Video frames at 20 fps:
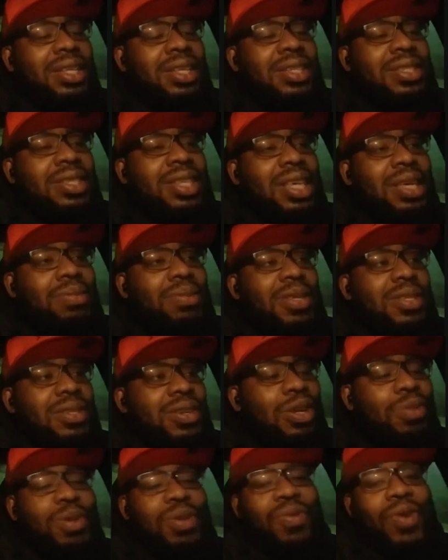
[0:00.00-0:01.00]
this team is
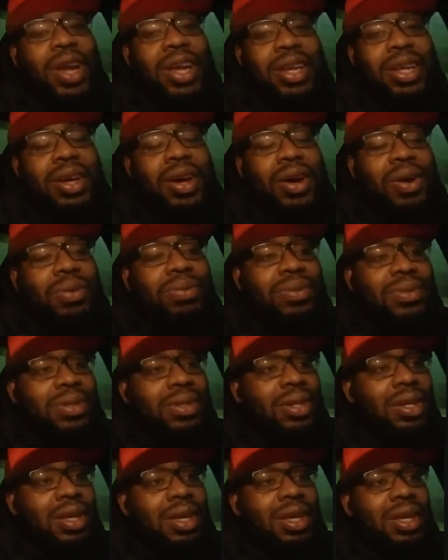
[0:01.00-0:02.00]
going to be ready to go.
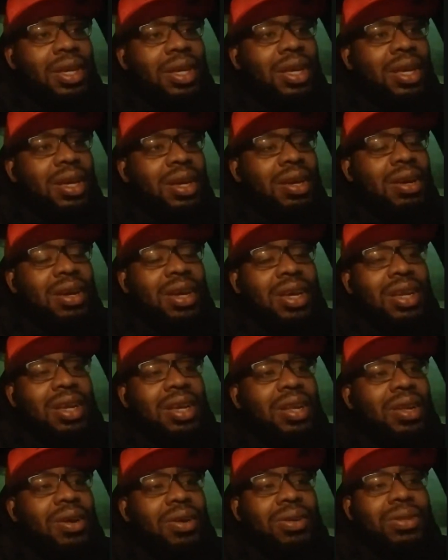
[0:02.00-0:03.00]
You
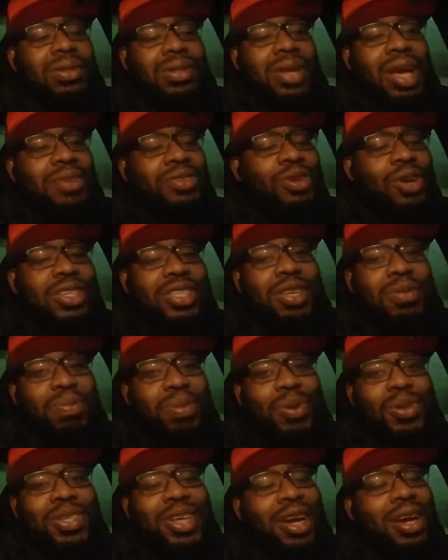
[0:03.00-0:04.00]
know, I trusted
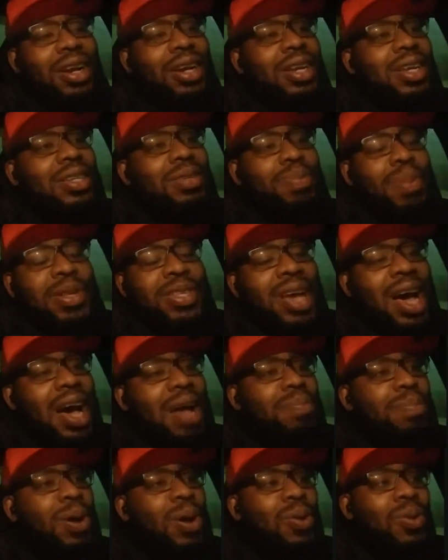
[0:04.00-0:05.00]
Bruce Arians,
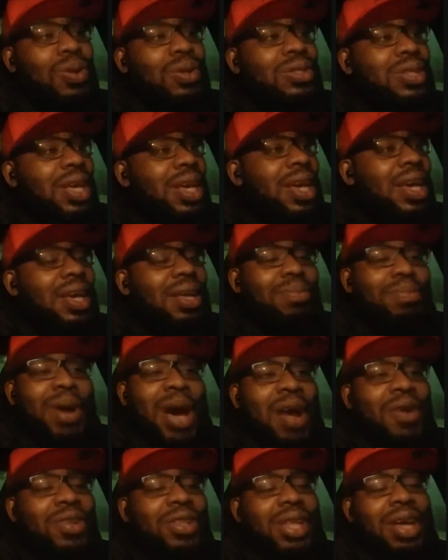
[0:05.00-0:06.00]
Todd Bowles, and
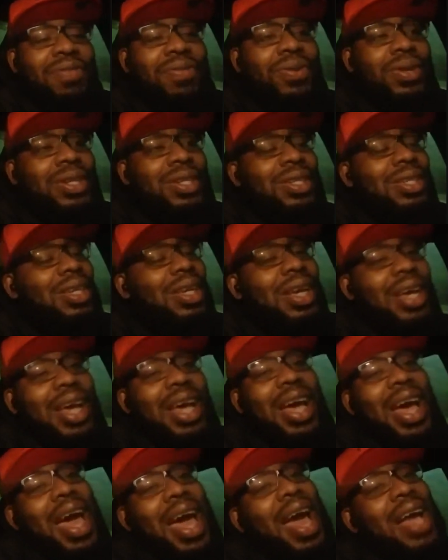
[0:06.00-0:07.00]
Byron Leftwich.
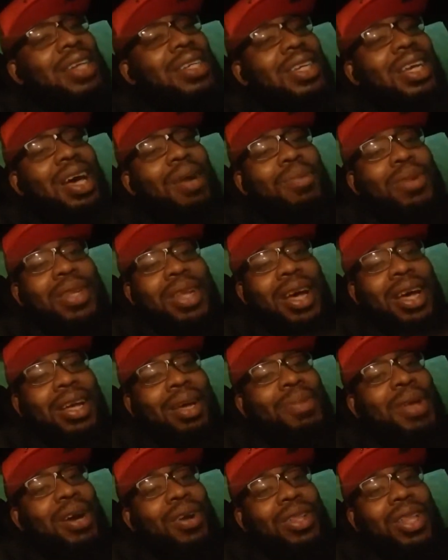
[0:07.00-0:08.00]
Actually, I'm not. I'm
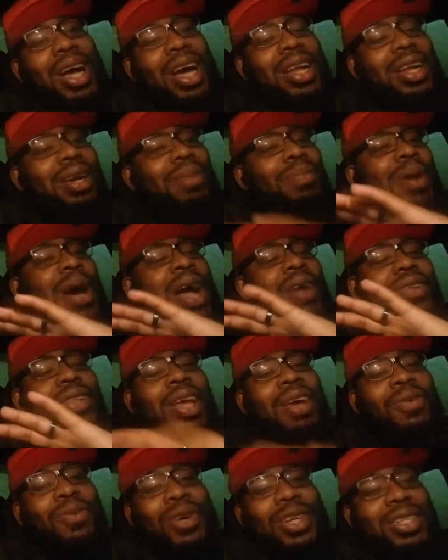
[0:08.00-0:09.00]
not gonna lie there. Byron
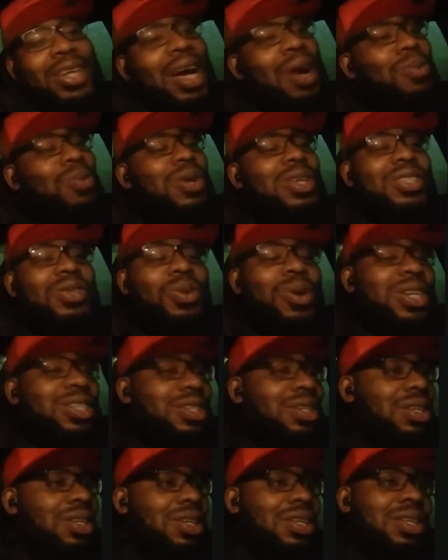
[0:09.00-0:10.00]
Leftwich, I was
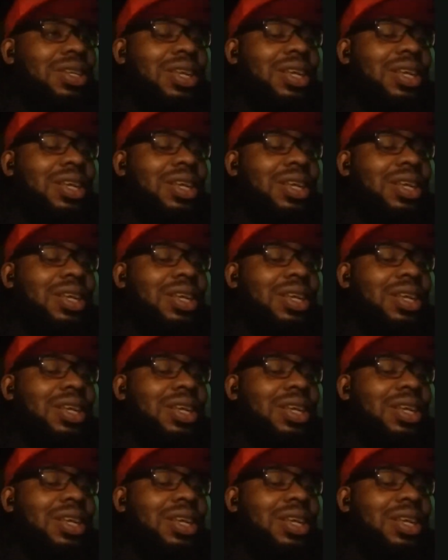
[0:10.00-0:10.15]
questioning